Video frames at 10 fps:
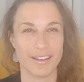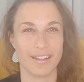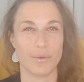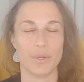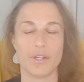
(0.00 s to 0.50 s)

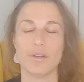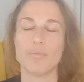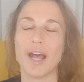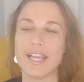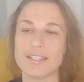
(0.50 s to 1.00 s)
And then we are in
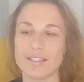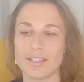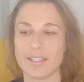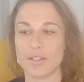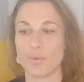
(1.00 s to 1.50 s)
Pisces
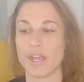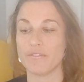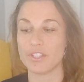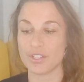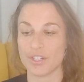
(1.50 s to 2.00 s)
season, we
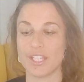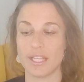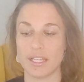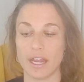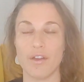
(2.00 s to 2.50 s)
have to start
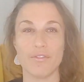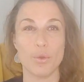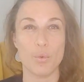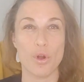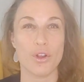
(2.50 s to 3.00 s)
taking care of
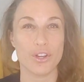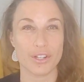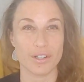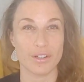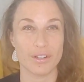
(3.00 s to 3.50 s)
the
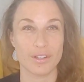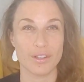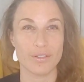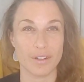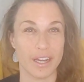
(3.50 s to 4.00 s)
water,
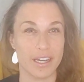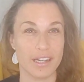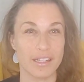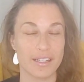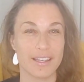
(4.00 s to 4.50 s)
right?